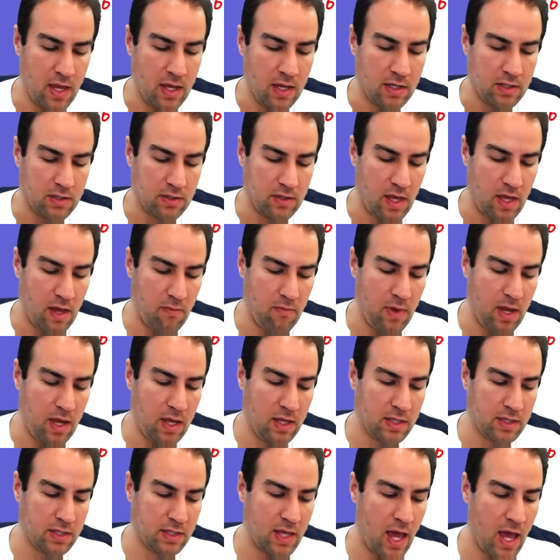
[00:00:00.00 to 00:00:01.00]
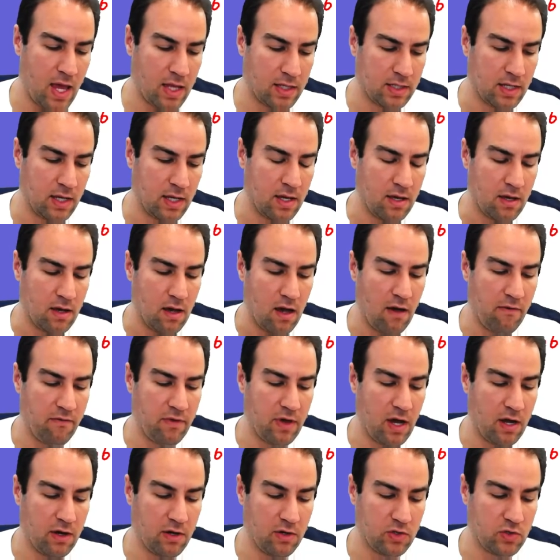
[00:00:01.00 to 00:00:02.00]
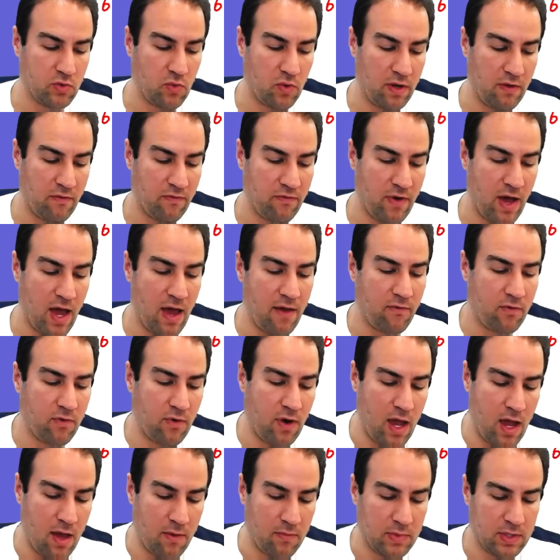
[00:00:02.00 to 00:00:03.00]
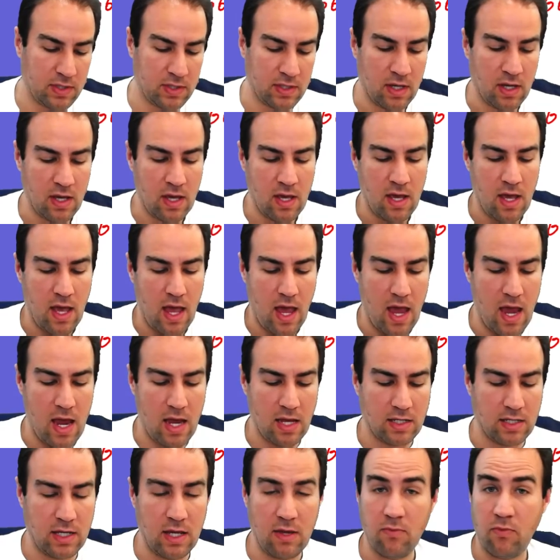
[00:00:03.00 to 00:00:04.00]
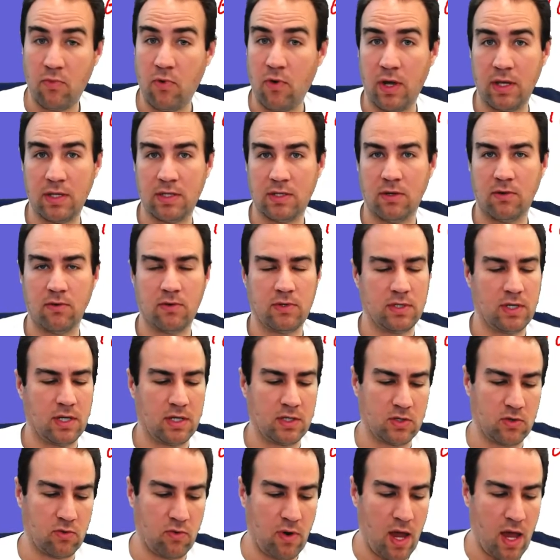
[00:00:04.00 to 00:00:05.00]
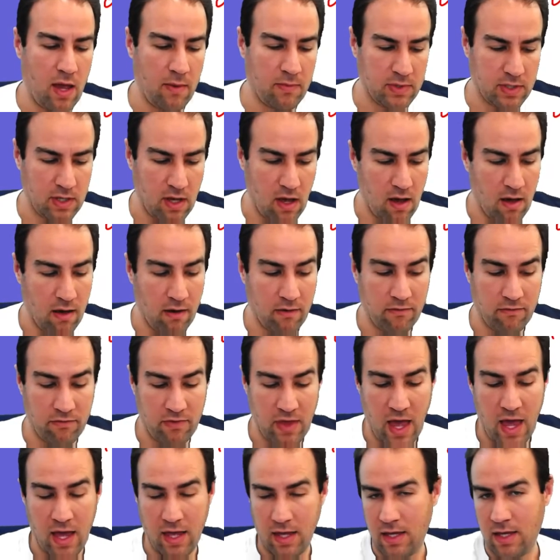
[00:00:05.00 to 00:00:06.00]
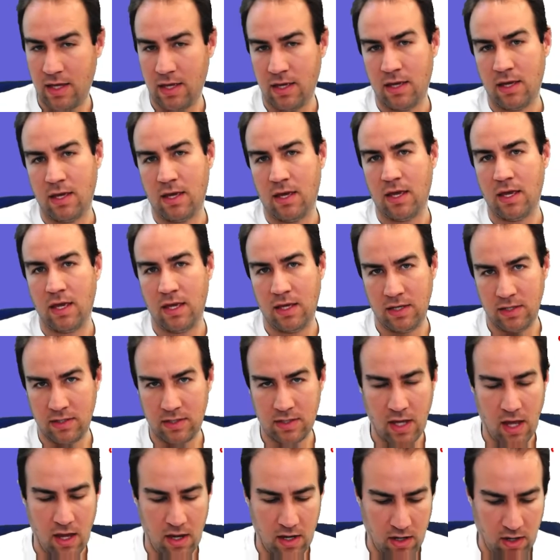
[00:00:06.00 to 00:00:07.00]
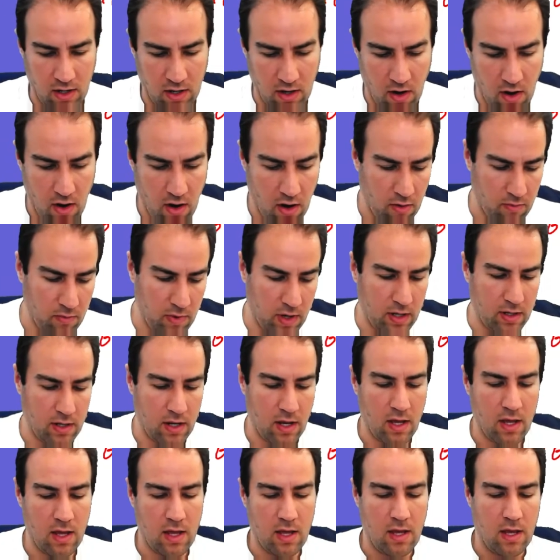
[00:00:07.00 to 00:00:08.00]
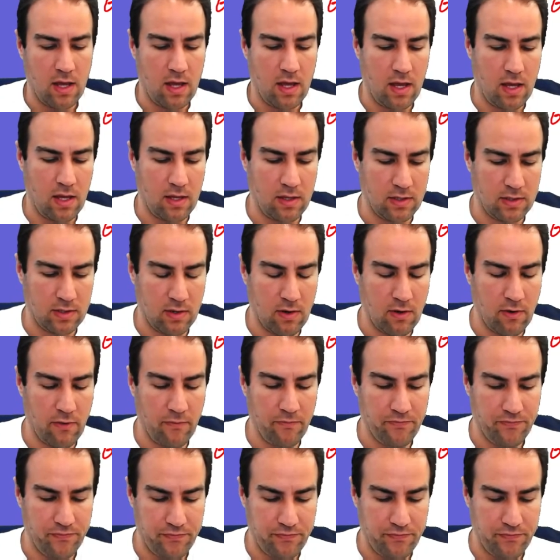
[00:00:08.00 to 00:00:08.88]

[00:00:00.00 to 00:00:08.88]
So that means that of the 125 grams, 18.06 grams of that is carbon. And so